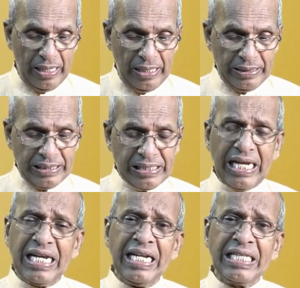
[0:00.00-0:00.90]
The
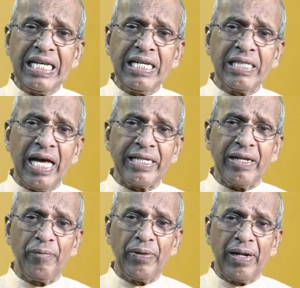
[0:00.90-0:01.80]
second thing
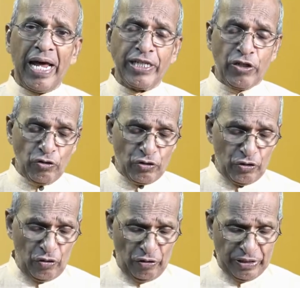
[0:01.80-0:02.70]
that we like you
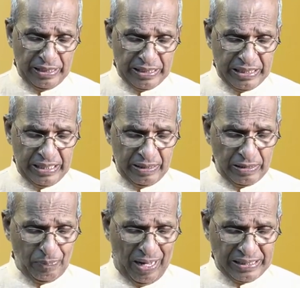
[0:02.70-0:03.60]
to notice in
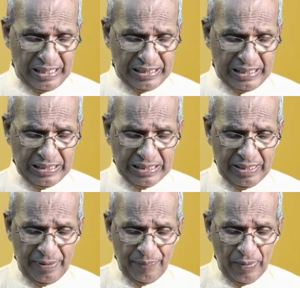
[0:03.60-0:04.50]
this passage is
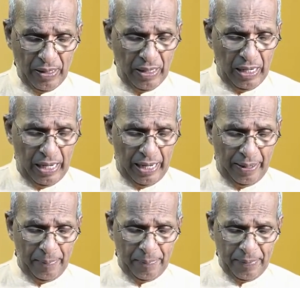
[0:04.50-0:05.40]

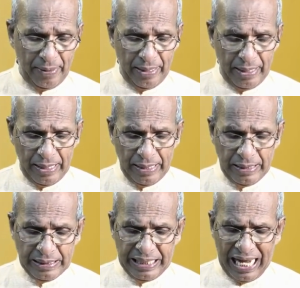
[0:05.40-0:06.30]
uh,
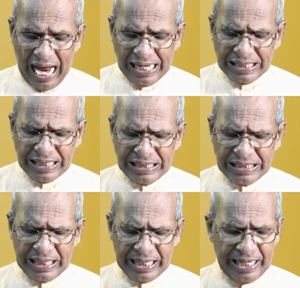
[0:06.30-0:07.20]
the
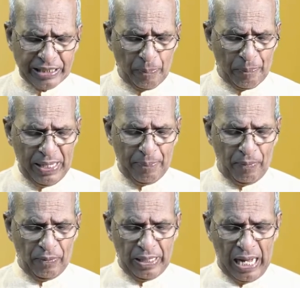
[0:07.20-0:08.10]
unregenerate
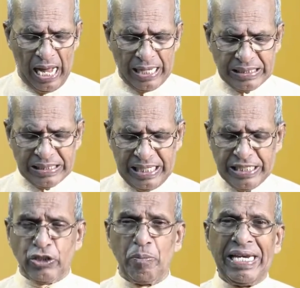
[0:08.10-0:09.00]
people are
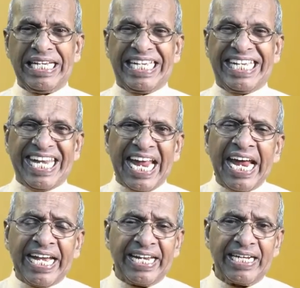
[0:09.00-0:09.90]
said to be
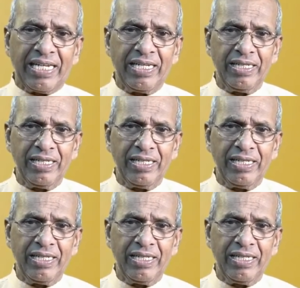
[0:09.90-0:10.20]
dead